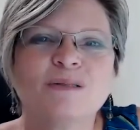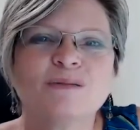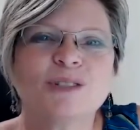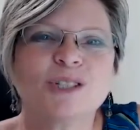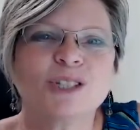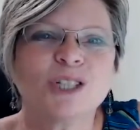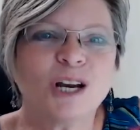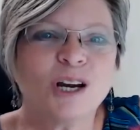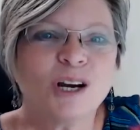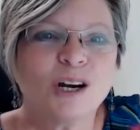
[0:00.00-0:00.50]

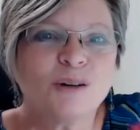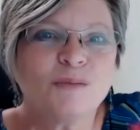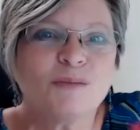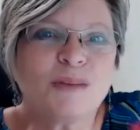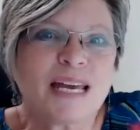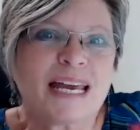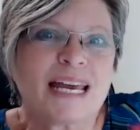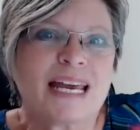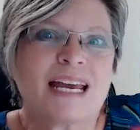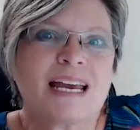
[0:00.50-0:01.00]
Share
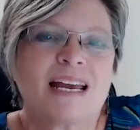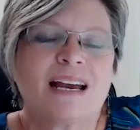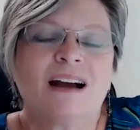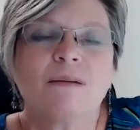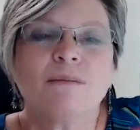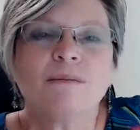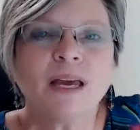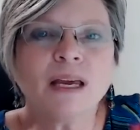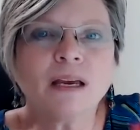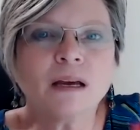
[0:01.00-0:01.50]
me,
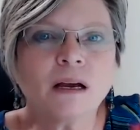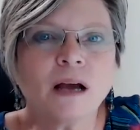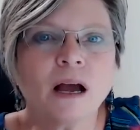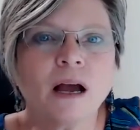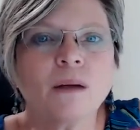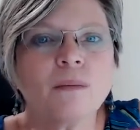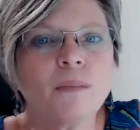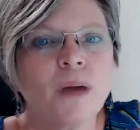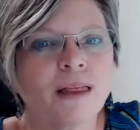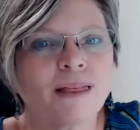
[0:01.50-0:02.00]
make a
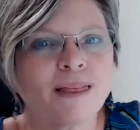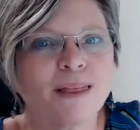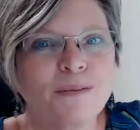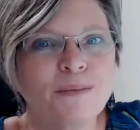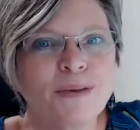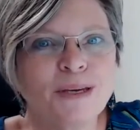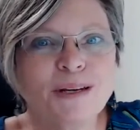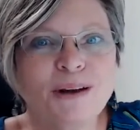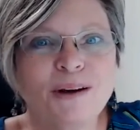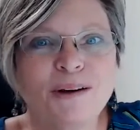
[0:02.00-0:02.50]
comment. Let
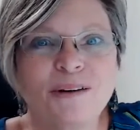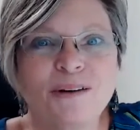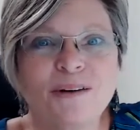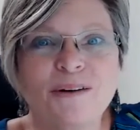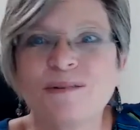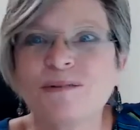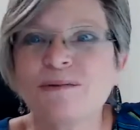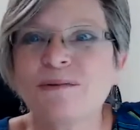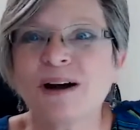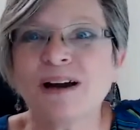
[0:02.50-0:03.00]
me
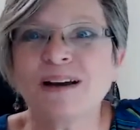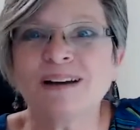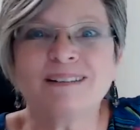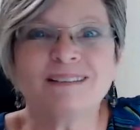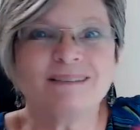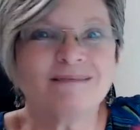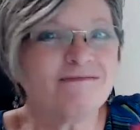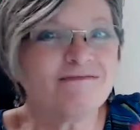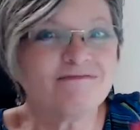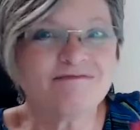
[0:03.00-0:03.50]
know what
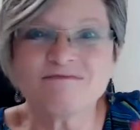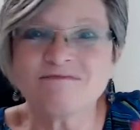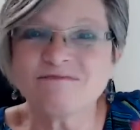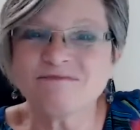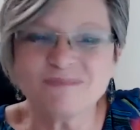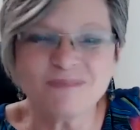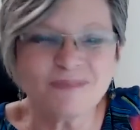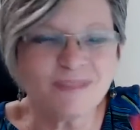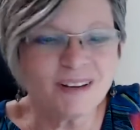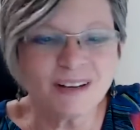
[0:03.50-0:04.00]

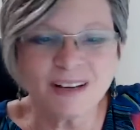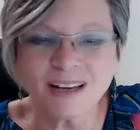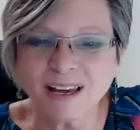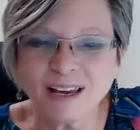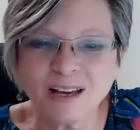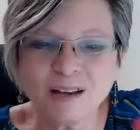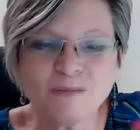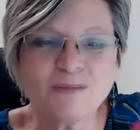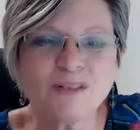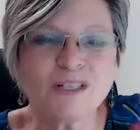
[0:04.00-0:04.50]

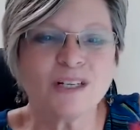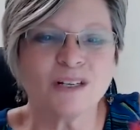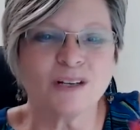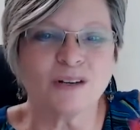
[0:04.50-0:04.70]
came to